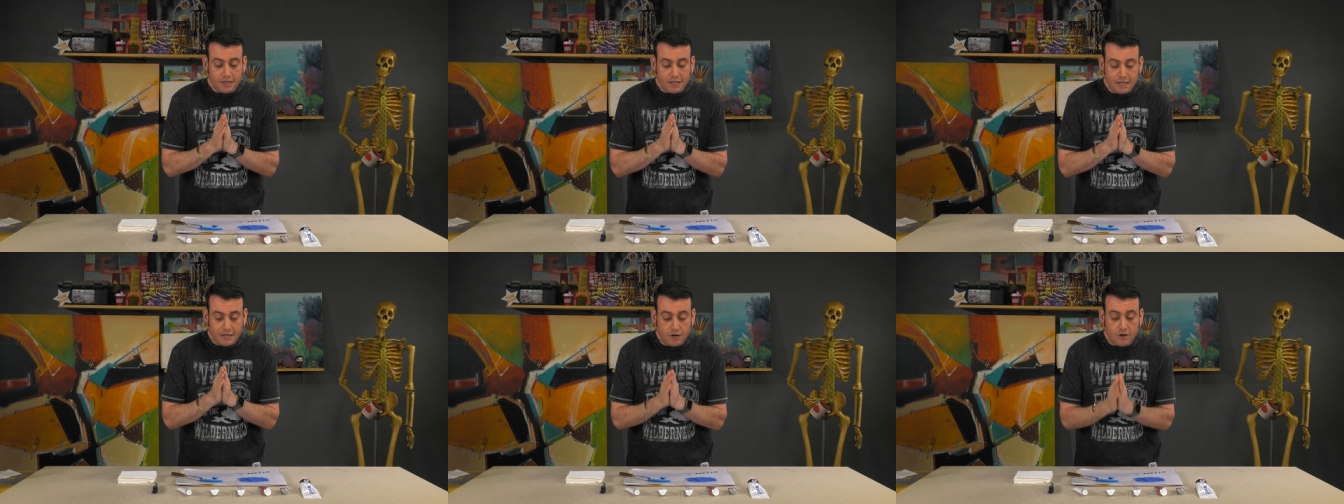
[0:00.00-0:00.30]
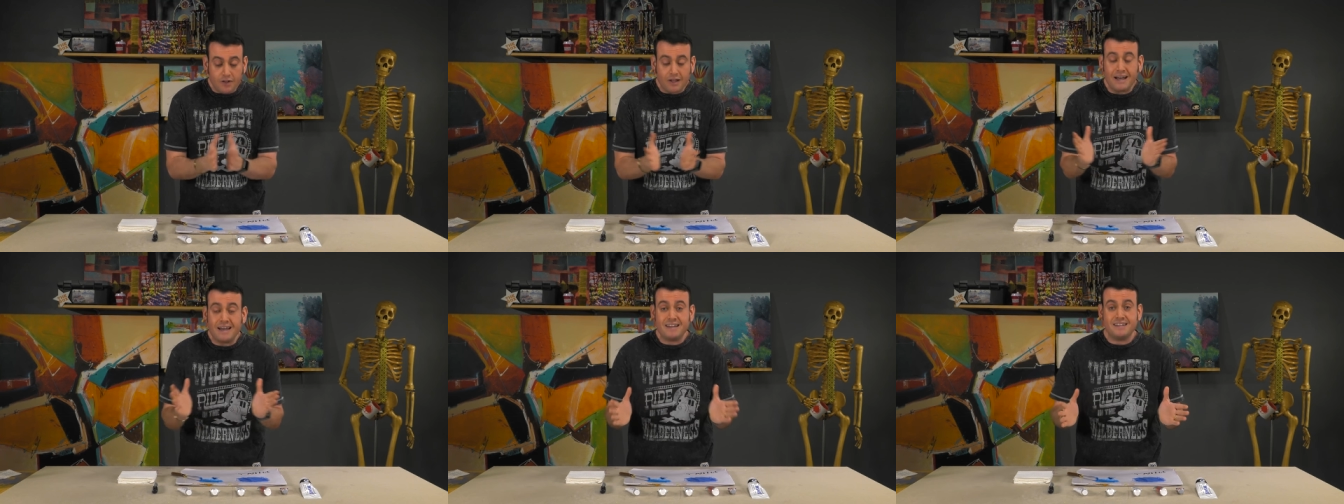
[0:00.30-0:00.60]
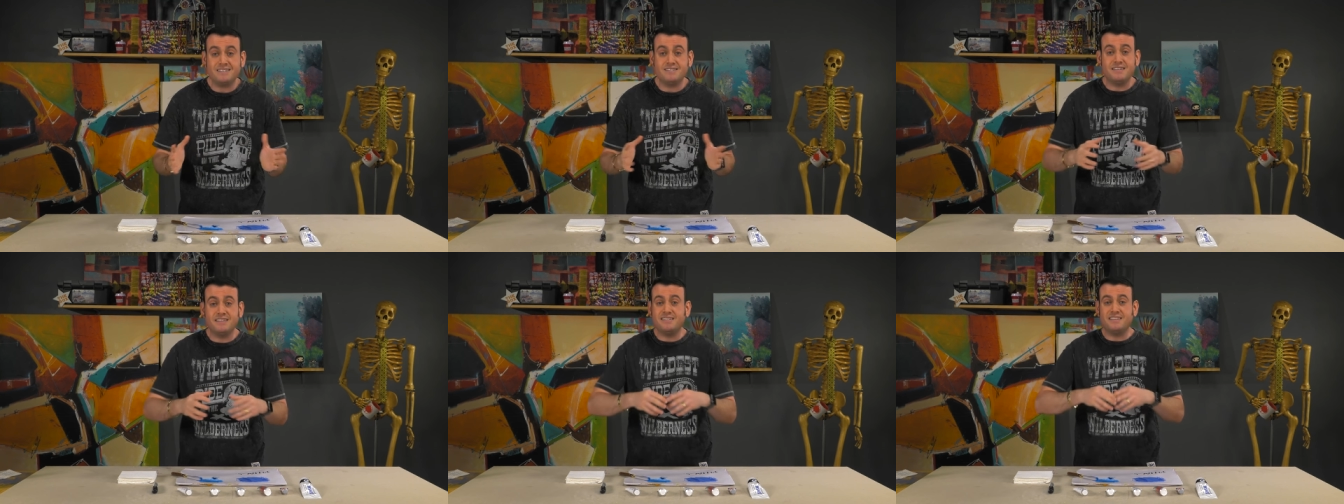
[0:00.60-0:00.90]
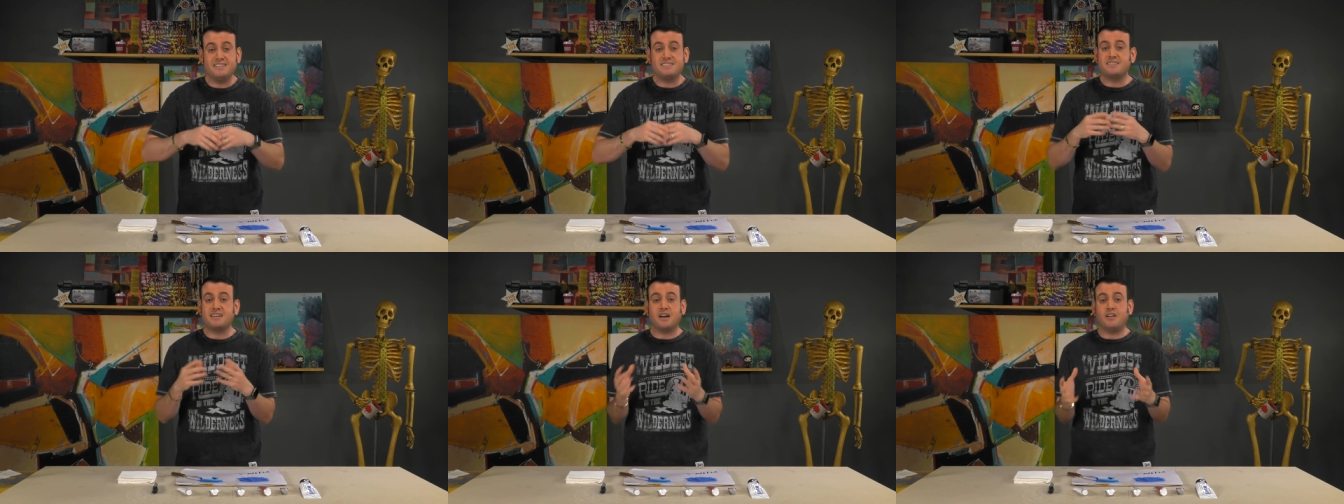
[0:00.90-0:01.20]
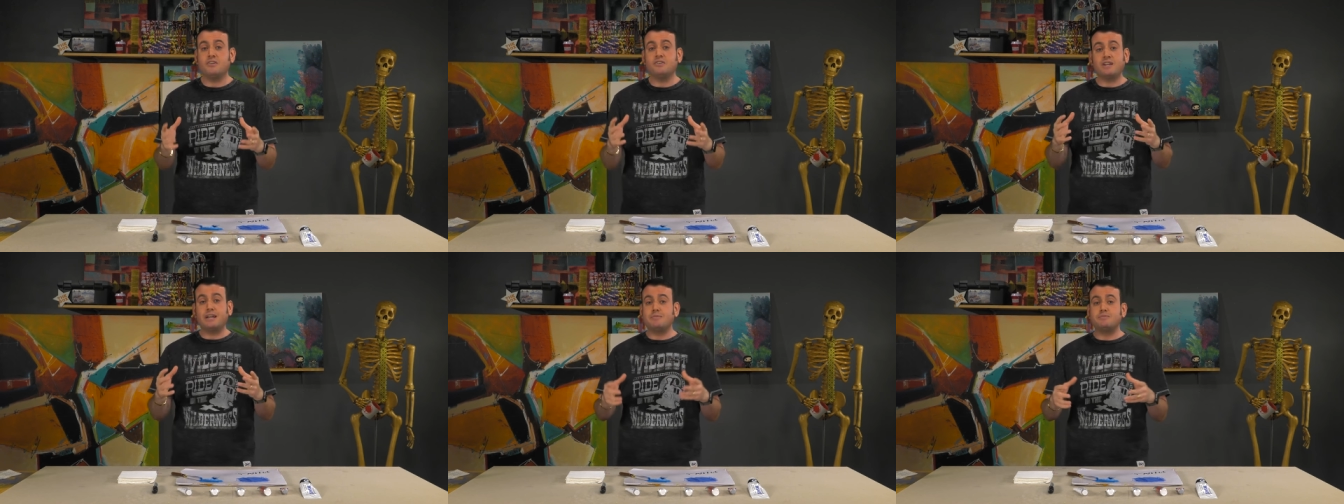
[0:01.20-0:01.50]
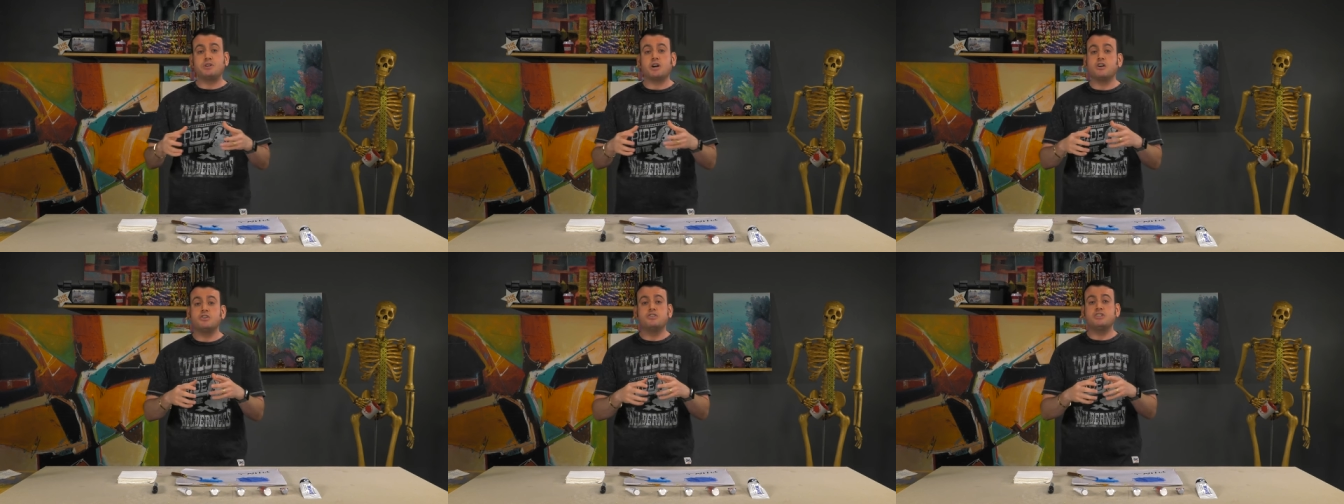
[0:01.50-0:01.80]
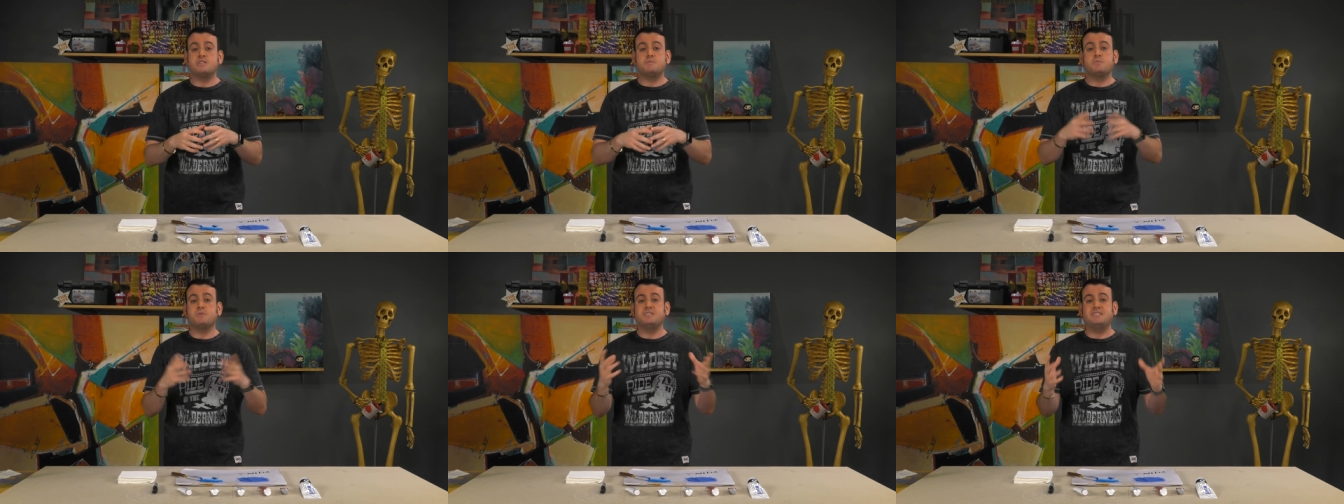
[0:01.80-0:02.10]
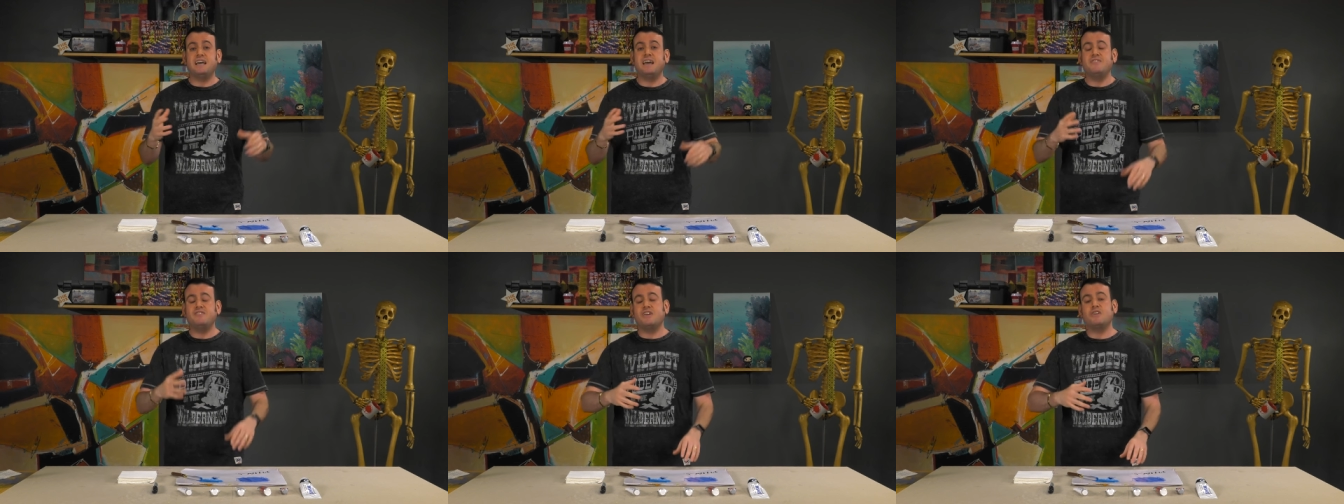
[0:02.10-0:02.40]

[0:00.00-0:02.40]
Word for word: in all honesty, these color names are just pretend.